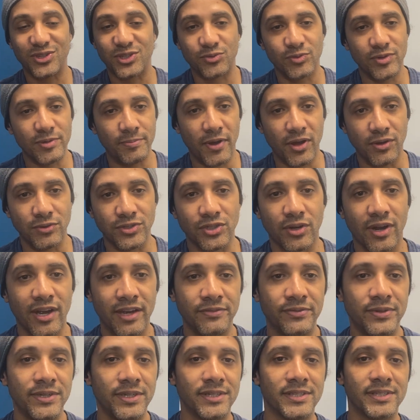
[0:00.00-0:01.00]
repo and try
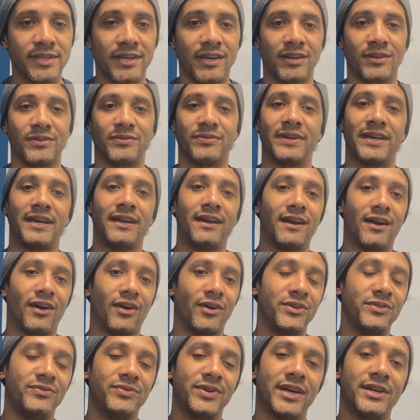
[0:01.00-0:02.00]
it for yourself.
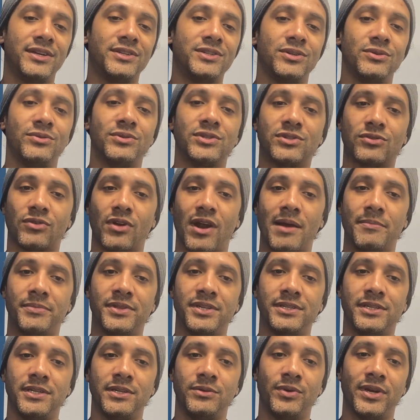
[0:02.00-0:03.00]
All you've got to do is grab the
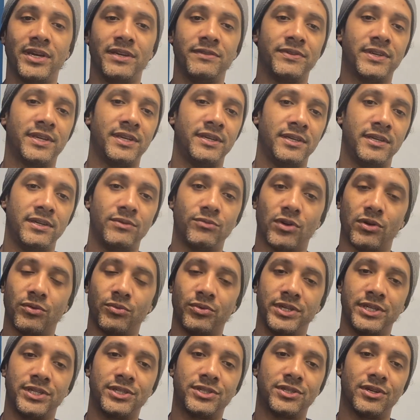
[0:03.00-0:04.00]
D-Wave key where
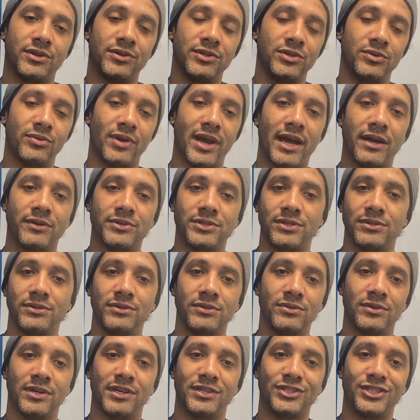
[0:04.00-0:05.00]
we show you how
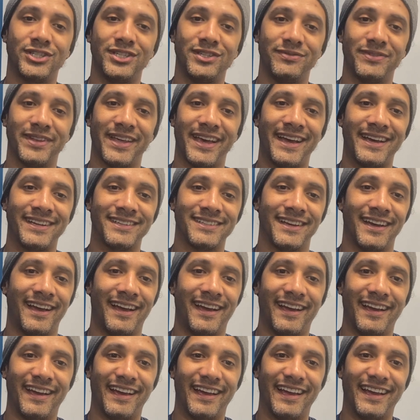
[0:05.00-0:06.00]
to achieve that,
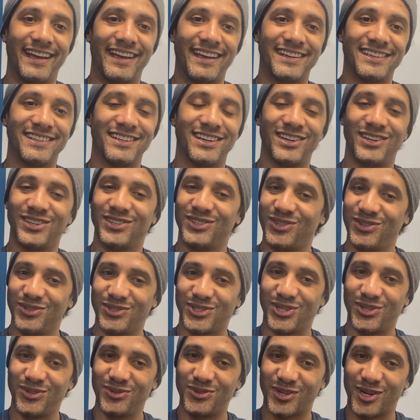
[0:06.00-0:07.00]
and you
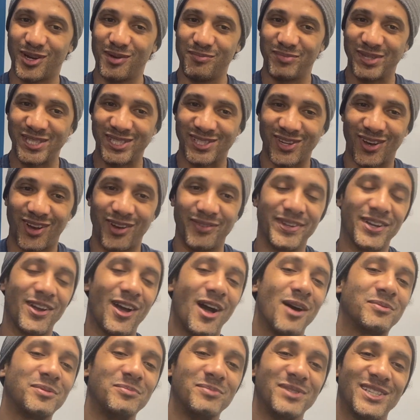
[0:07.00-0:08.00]
too can be solving
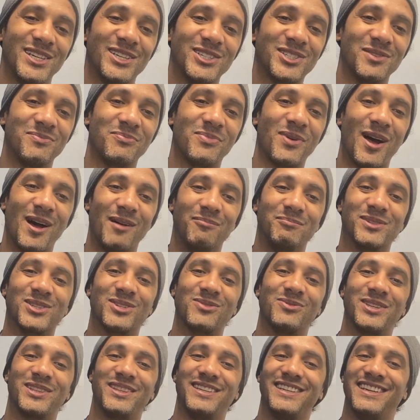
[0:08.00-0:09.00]
optimization
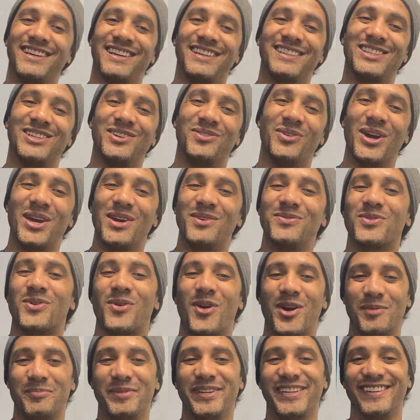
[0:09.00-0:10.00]
problems with the D-Wave
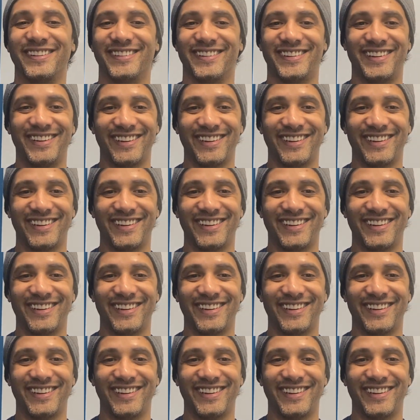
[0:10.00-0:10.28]
quantum annealer.